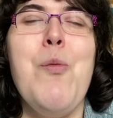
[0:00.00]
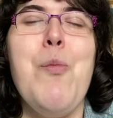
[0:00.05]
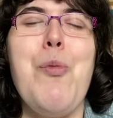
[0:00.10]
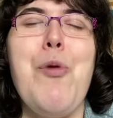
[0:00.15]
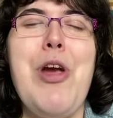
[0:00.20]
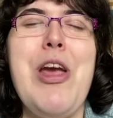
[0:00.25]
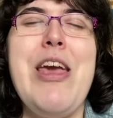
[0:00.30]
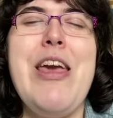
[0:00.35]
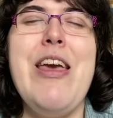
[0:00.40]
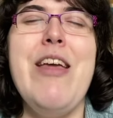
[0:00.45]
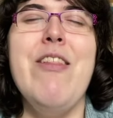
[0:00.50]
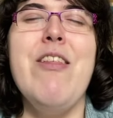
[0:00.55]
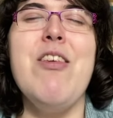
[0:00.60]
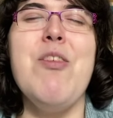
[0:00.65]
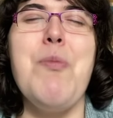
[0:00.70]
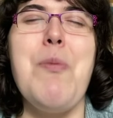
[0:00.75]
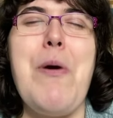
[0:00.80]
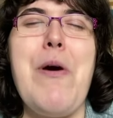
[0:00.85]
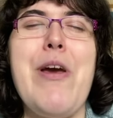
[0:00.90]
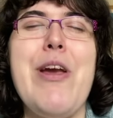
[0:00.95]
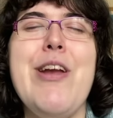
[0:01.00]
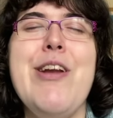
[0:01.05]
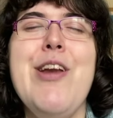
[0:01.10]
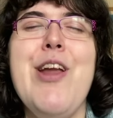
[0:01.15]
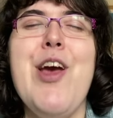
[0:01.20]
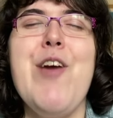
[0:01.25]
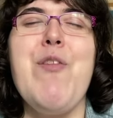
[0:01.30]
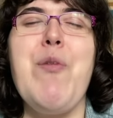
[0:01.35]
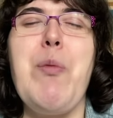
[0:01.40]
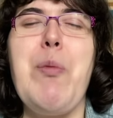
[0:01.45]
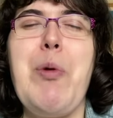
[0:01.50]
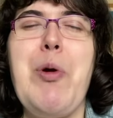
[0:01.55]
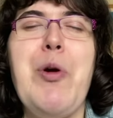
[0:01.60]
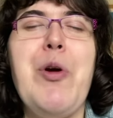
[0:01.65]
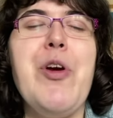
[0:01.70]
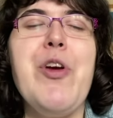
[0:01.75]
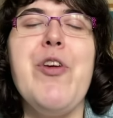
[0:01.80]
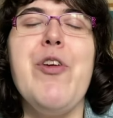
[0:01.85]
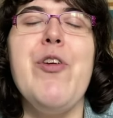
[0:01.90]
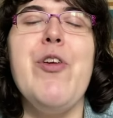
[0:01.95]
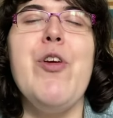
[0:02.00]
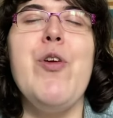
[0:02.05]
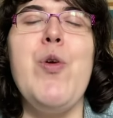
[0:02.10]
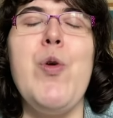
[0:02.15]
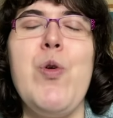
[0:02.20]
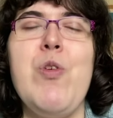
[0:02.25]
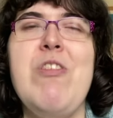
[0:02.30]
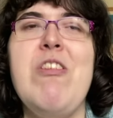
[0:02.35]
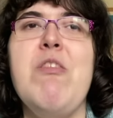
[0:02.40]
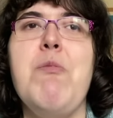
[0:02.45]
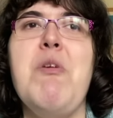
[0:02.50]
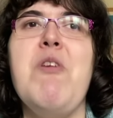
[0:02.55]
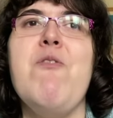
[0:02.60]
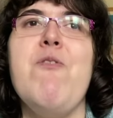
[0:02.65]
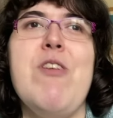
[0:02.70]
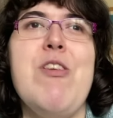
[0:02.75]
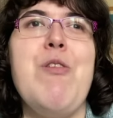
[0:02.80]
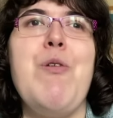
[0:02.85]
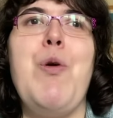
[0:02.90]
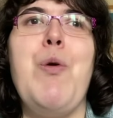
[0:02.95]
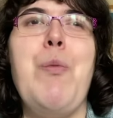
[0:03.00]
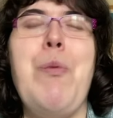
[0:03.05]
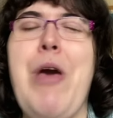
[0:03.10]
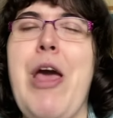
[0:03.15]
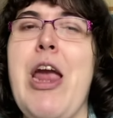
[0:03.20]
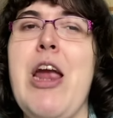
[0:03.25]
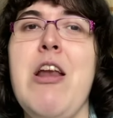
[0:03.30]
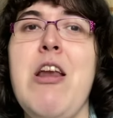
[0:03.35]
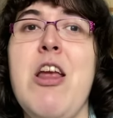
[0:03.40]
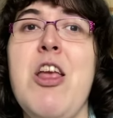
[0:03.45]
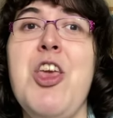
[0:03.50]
Breaking the spine of a book causes me physical pain,